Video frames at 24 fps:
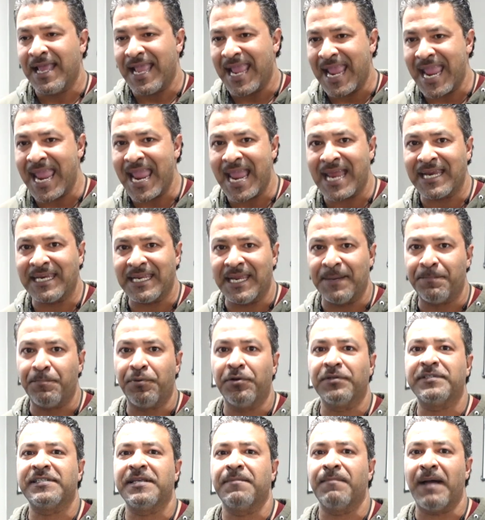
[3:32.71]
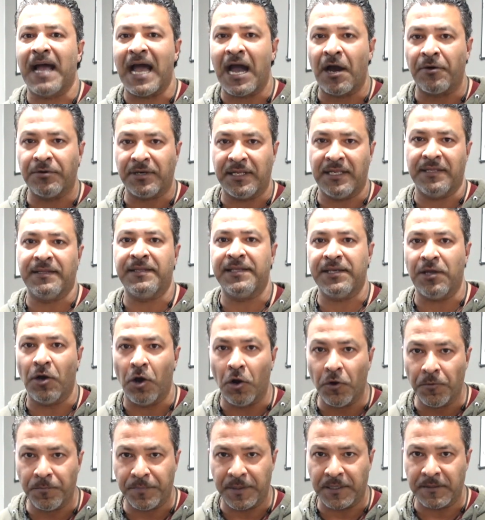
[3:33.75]
and it puts him out in the
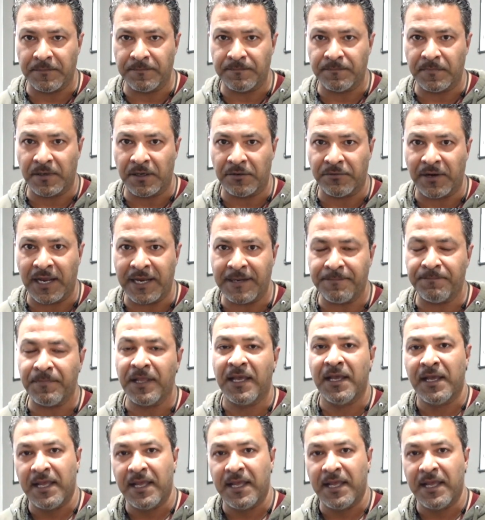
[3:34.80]
open, right?